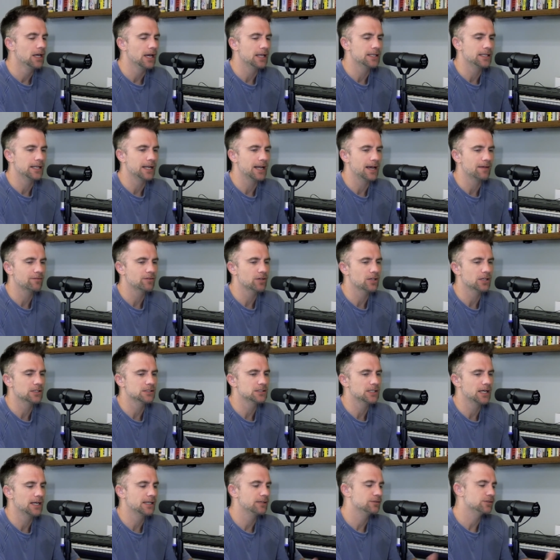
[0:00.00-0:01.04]
And then after the
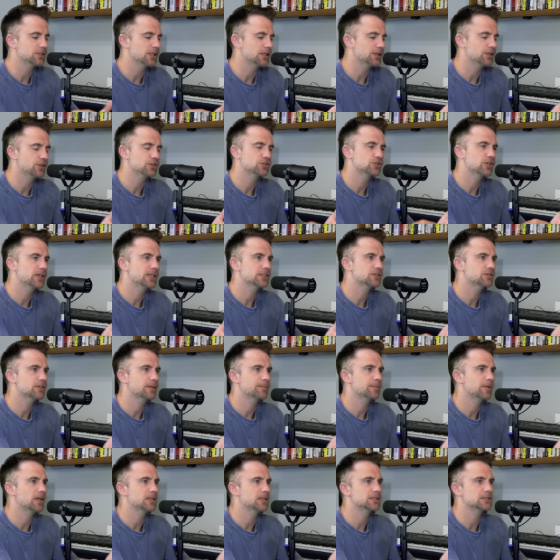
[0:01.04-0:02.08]
set, he was like, your
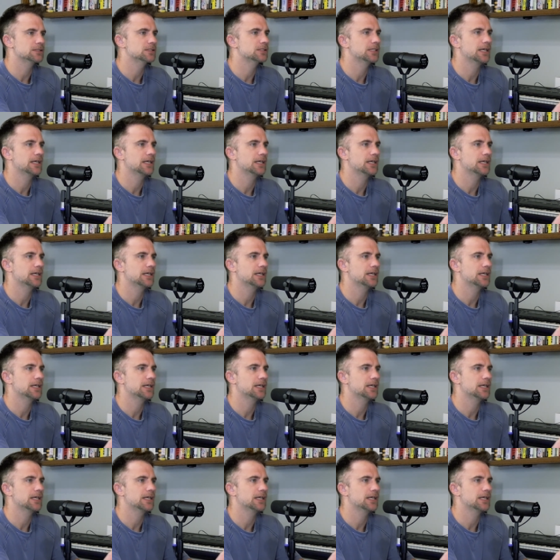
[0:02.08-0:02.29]
transcript doesn't